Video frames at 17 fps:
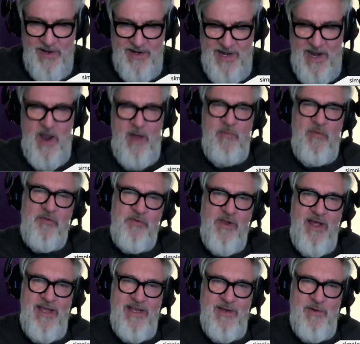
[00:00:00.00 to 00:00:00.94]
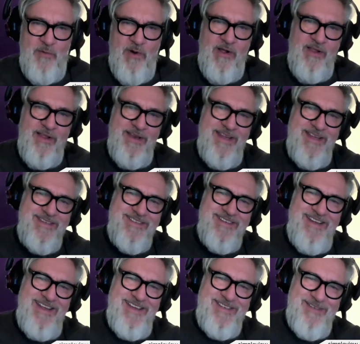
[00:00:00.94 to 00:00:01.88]
now I'm a fly in the wall, and
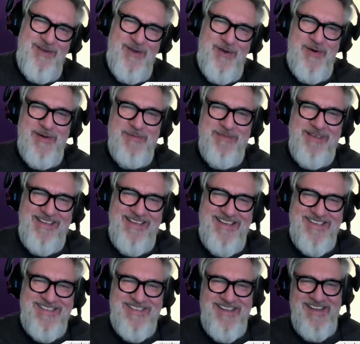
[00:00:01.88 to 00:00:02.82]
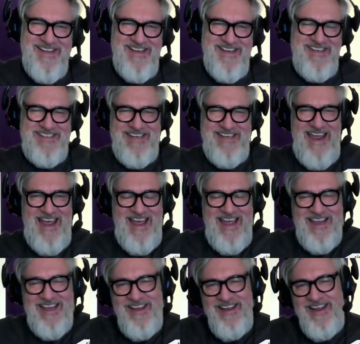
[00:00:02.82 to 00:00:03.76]
it's it's you and Melissa and
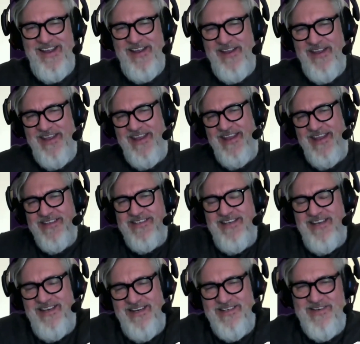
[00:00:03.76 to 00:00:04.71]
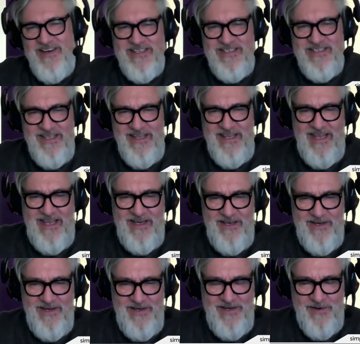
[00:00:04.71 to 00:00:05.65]
Jack. Isn't it interesting
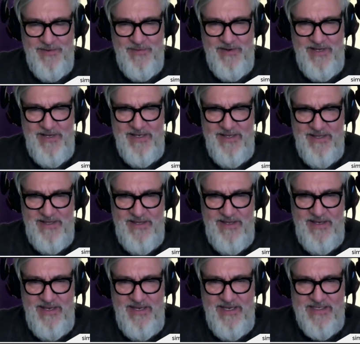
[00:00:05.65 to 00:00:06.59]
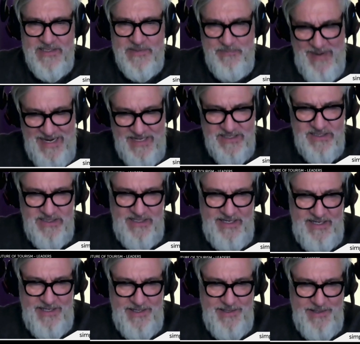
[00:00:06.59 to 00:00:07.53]
that you know in
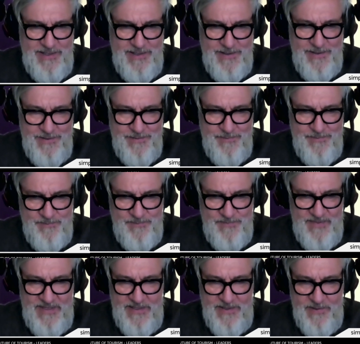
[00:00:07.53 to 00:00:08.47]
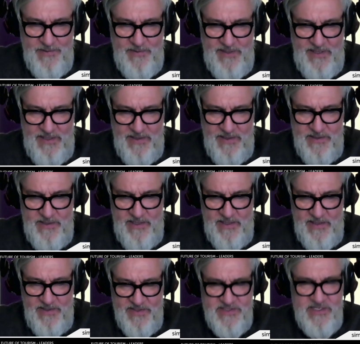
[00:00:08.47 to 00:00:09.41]
especially um, you know in
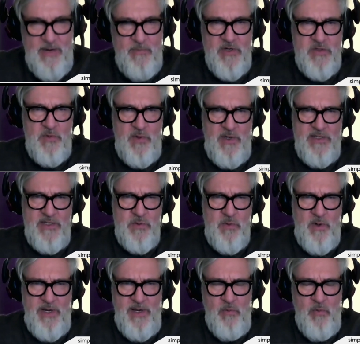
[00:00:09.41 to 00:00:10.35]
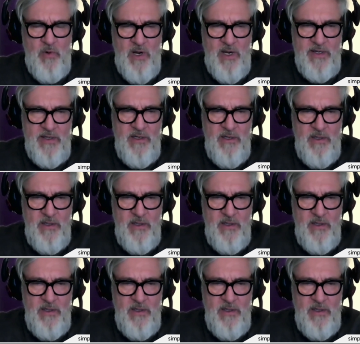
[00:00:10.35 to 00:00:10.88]
in the summer 2021